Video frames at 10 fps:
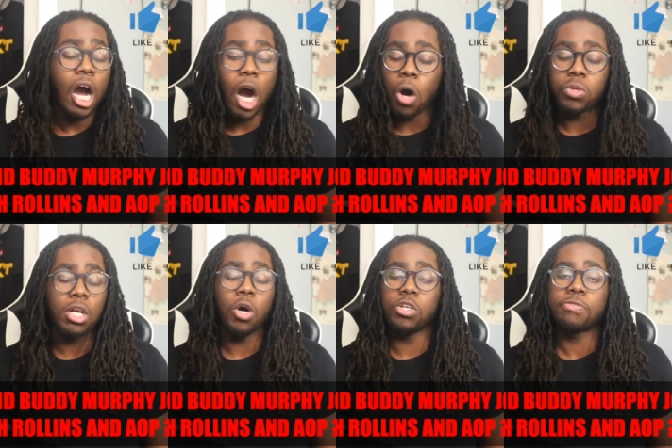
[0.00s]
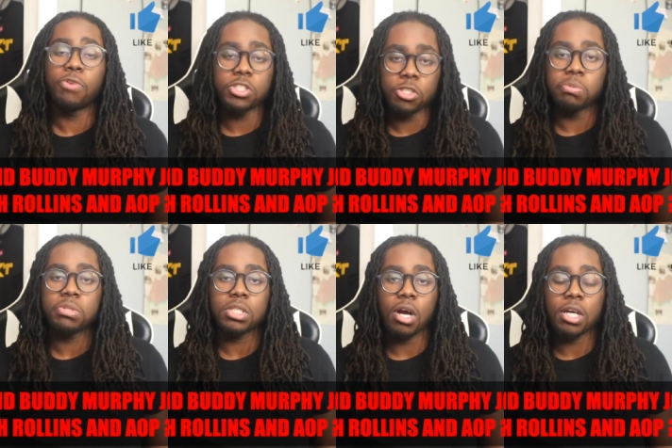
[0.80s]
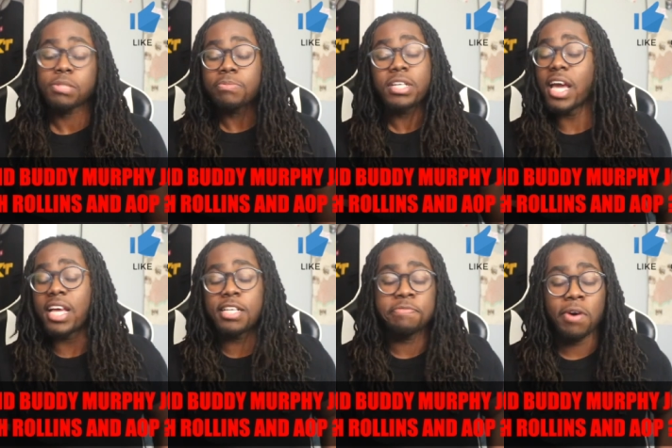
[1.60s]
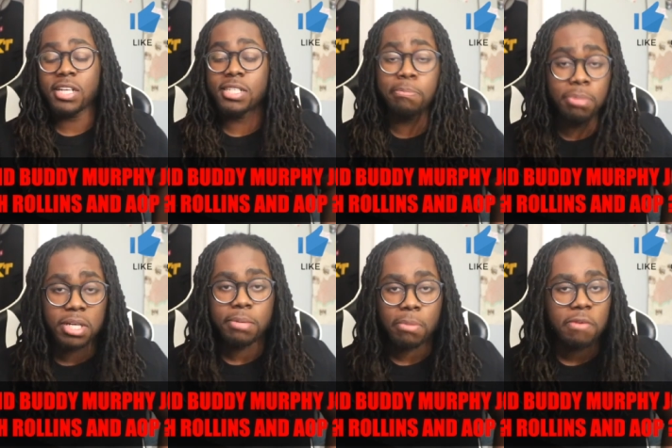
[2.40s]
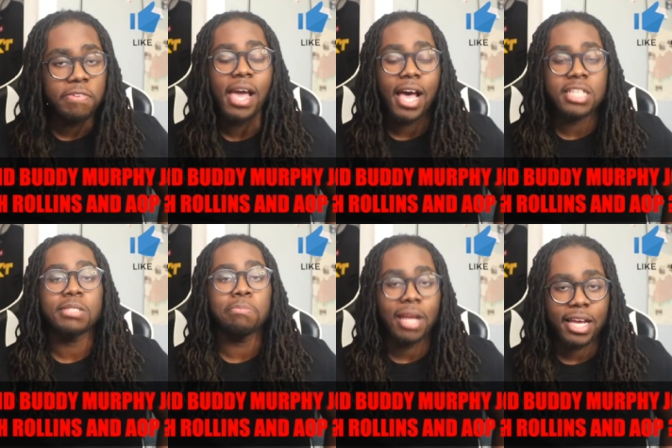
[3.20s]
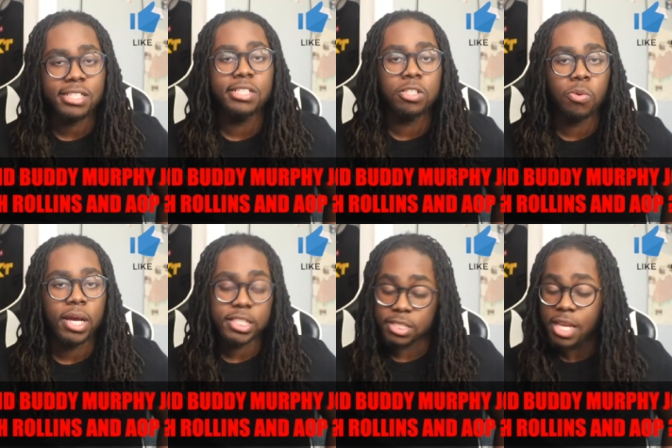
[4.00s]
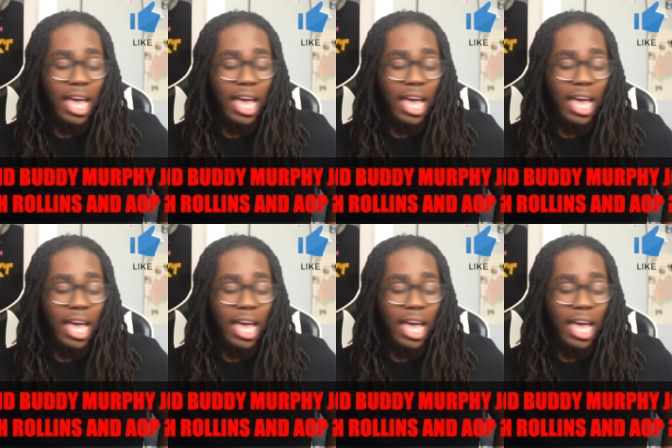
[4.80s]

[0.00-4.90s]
on those 4 superstars. And as far as the Buddy Murphy and Aleister Black situation,